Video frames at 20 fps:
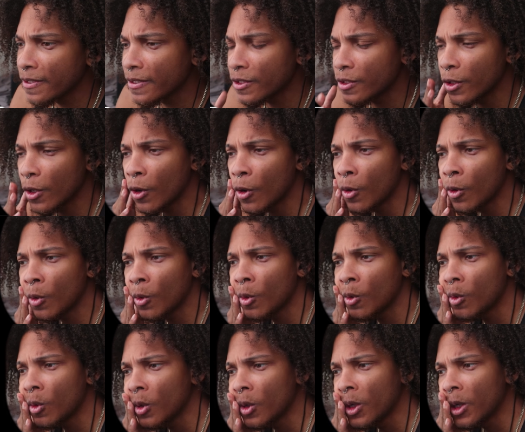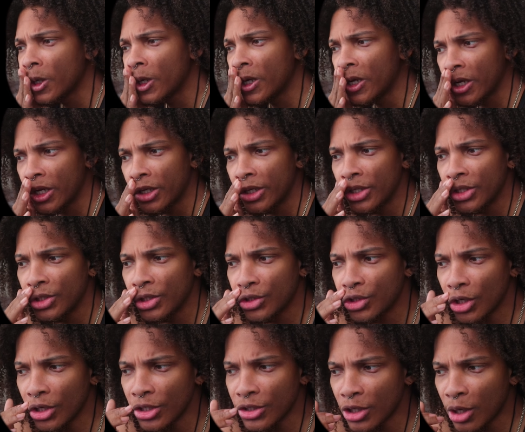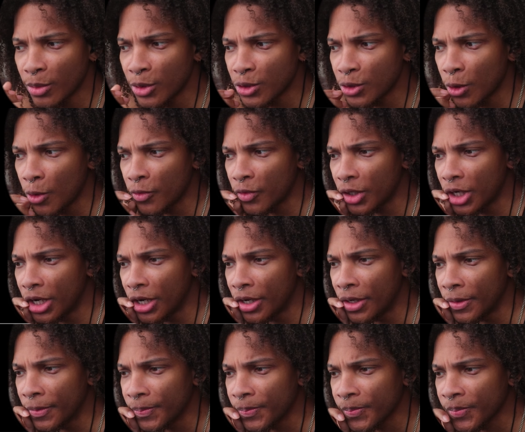So, your journey's almost over, huh?